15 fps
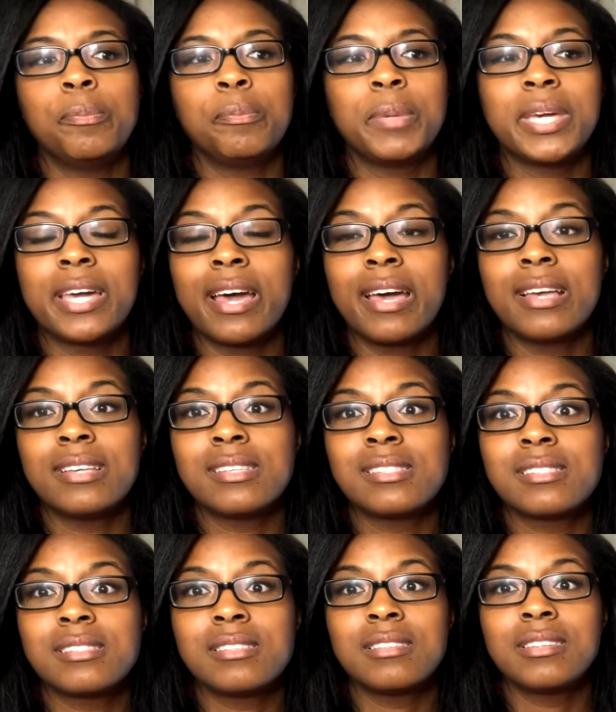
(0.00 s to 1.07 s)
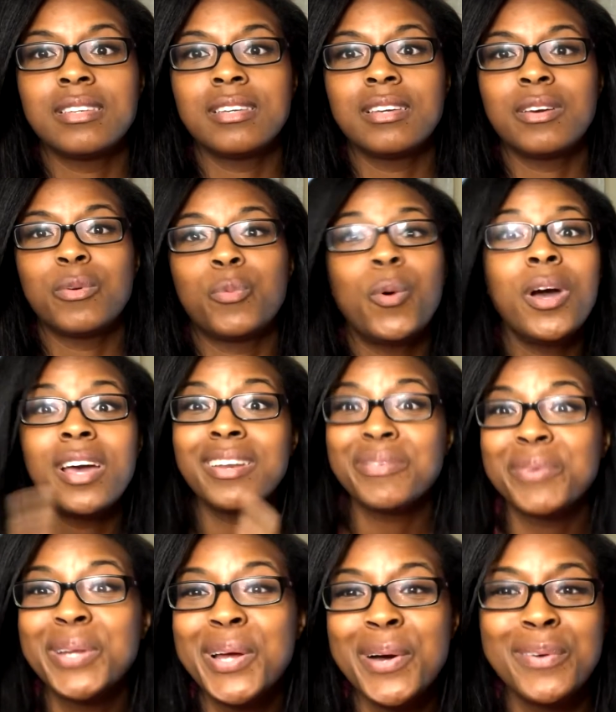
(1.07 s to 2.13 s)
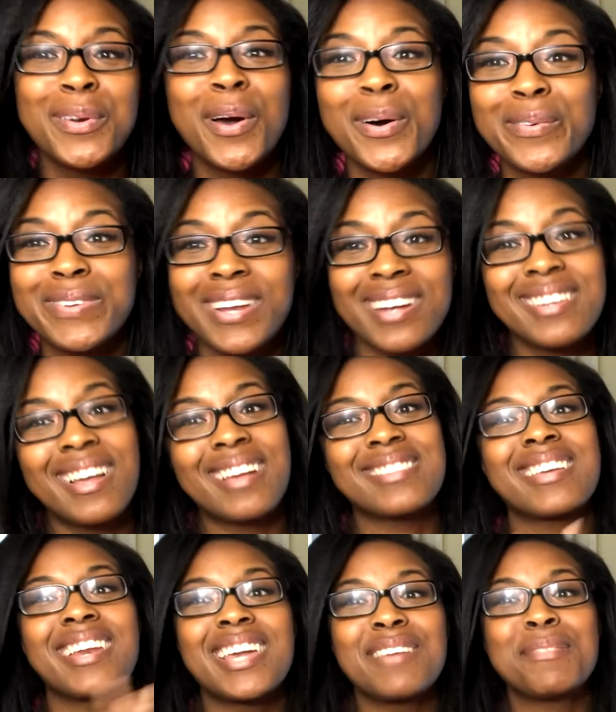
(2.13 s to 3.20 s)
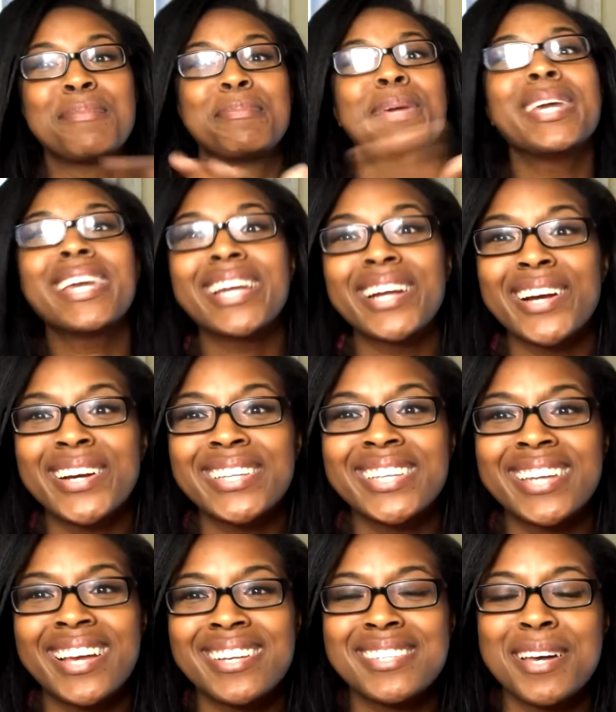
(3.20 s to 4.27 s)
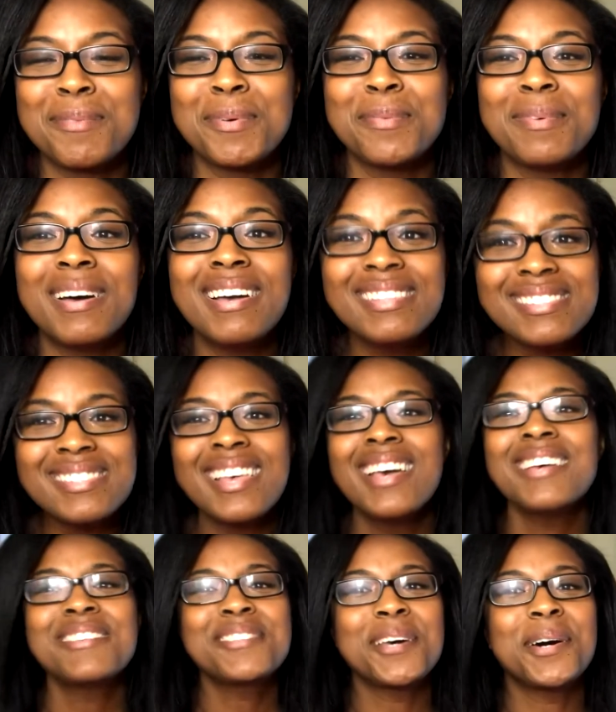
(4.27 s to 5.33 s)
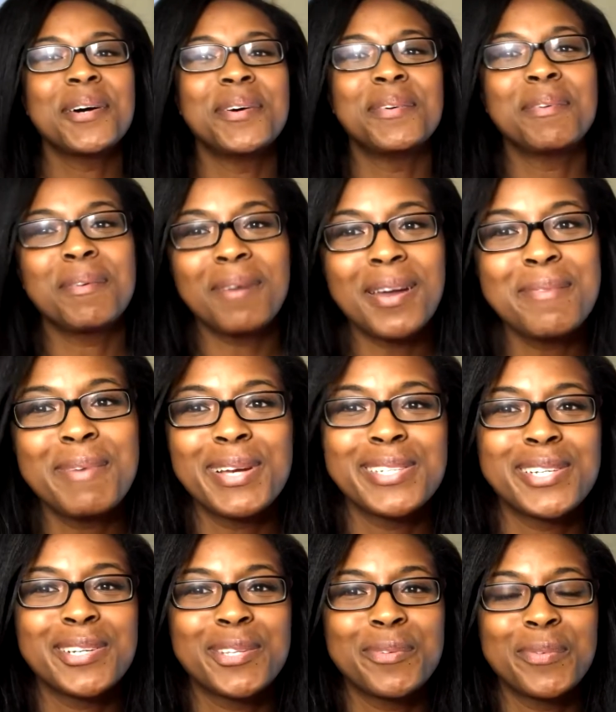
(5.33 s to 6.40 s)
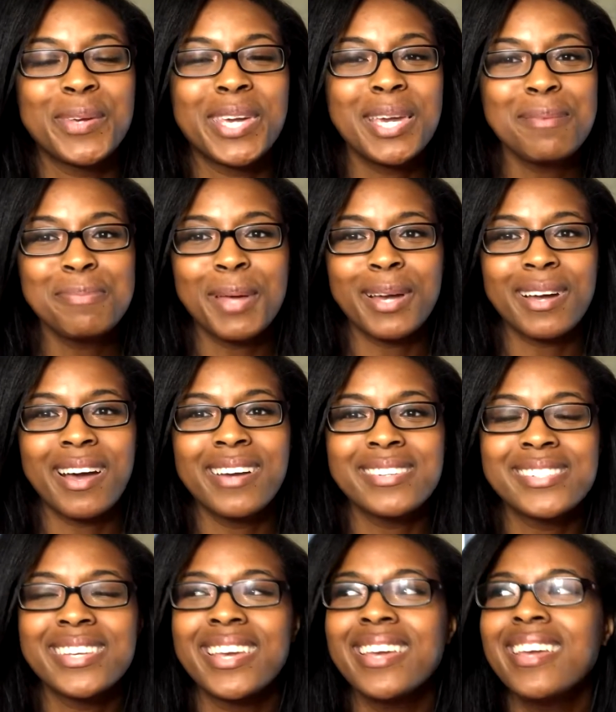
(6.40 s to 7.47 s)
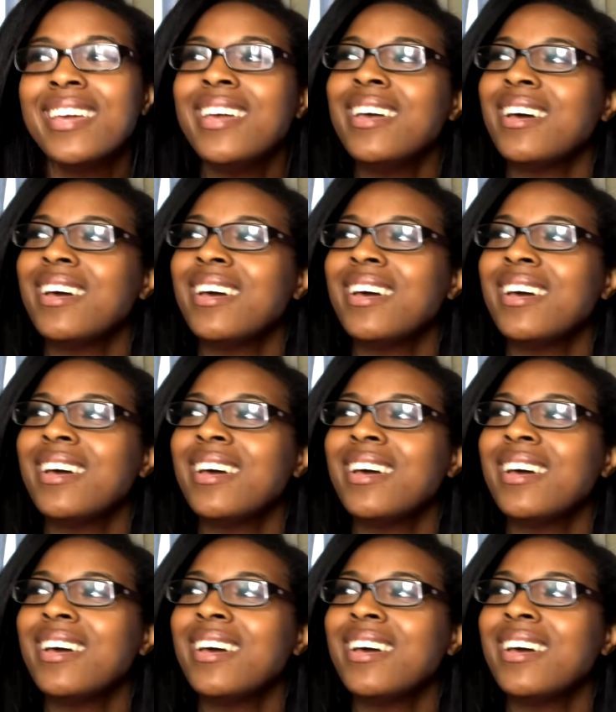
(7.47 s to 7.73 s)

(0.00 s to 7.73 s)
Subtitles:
because one, we don't know if TikTok is going to even be here in the next couple months, so we want to make sure that we keep that content.